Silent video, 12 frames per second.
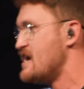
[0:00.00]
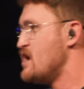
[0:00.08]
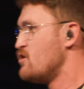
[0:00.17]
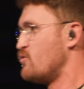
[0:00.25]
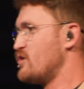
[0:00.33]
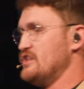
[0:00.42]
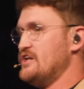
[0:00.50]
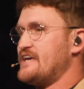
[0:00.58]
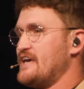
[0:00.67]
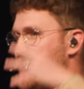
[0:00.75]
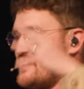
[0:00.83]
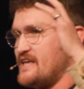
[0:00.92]
We're
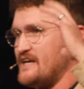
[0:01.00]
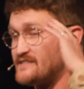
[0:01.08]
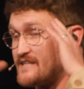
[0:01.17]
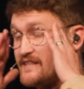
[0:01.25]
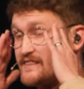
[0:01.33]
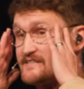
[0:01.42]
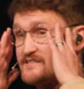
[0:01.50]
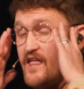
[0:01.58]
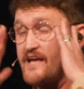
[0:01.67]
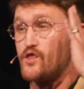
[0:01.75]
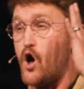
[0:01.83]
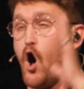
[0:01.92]
looking at things like this,
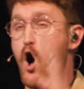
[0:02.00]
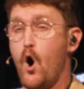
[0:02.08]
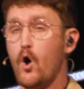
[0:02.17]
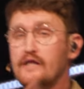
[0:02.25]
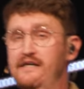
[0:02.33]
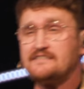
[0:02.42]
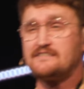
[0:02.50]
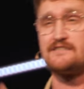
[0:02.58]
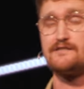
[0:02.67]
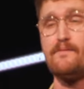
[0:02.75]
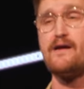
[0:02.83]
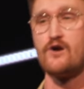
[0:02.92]
like the Holy
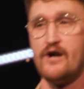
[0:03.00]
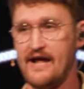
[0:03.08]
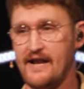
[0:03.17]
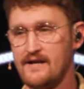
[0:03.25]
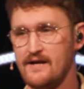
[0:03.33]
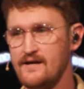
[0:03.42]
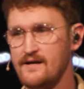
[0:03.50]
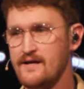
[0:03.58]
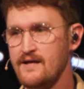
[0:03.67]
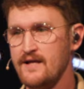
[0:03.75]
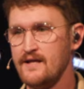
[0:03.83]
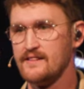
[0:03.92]
Spirit
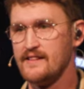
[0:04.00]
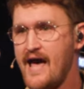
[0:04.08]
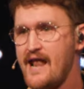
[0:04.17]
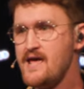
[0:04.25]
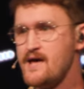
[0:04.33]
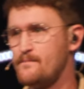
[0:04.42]
led him